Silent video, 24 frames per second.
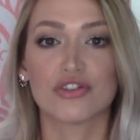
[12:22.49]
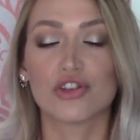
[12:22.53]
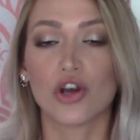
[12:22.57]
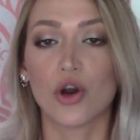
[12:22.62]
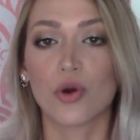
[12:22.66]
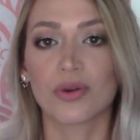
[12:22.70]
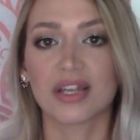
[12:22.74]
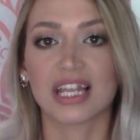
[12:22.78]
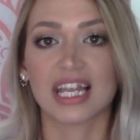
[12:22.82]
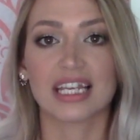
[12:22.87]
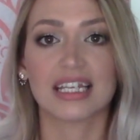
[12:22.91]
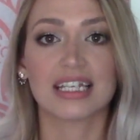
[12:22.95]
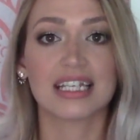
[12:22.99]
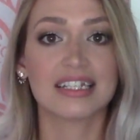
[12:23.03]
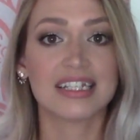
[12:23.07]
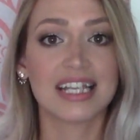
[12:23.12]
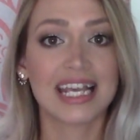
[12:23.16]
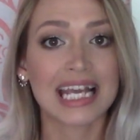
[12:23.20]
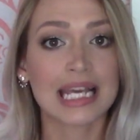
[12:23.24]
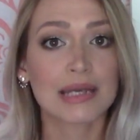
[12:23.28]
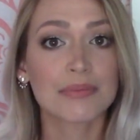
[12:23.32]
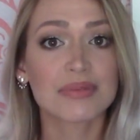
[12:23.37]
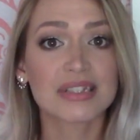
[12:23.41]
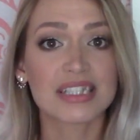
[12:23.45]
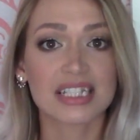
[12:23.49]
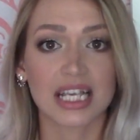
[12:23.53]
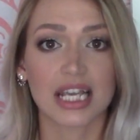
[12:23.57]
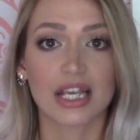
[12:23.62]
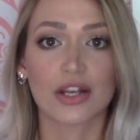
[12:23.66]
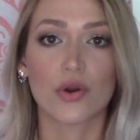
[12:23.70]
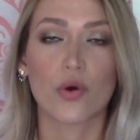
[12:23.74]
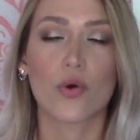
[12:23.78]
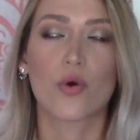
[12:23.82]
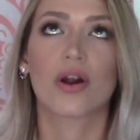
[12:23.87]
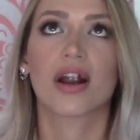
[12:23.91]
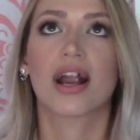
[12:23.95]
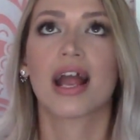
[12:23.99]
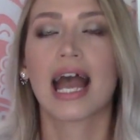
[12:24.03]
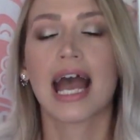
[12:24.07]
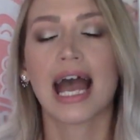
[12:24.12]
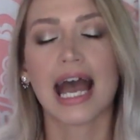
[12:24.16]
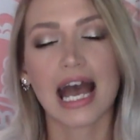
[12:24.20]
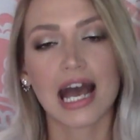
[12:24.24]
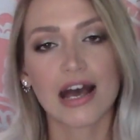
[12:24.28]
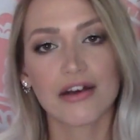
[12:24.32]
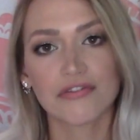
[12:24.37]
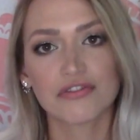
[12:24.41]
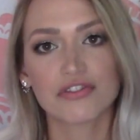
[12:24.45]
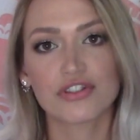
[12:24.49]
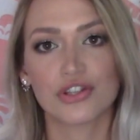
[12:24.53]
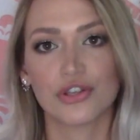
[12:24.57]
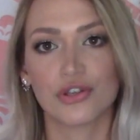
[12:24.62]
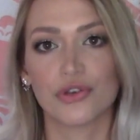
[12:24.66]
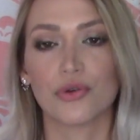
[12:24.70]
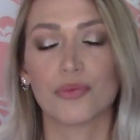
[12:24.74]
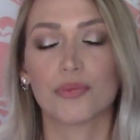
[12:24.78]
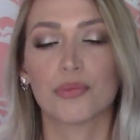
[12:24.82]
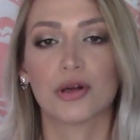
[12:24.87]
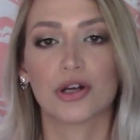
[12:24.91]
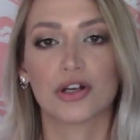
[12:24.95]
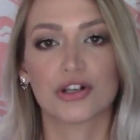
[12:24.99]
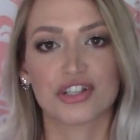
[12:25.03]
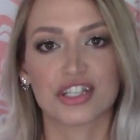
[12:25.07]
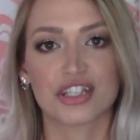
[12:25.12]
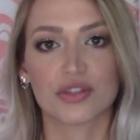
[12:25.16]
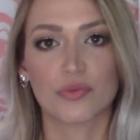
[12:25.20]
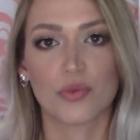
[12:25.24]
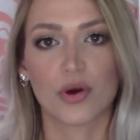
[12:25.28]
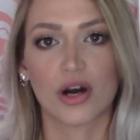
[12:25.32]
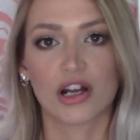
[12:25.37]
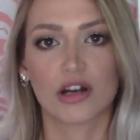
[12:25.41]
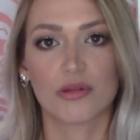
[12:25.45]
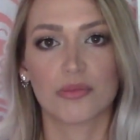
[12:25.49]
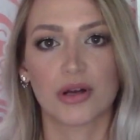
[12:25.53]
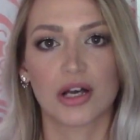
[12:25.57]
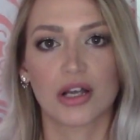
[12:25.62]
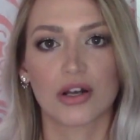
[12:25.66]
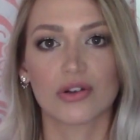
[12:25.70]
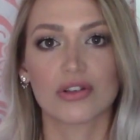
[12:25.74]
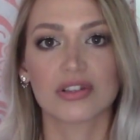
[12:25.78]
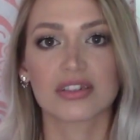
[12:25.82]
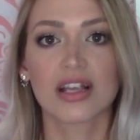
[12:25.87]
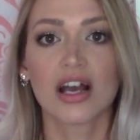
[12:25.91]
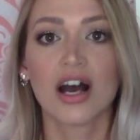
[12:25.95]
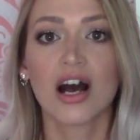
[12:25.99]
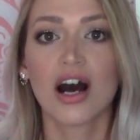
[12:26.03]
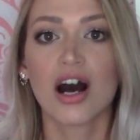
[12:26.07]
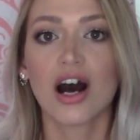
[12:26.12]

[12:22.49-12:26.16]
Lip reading: don't get tempted or have to purchase water bottles.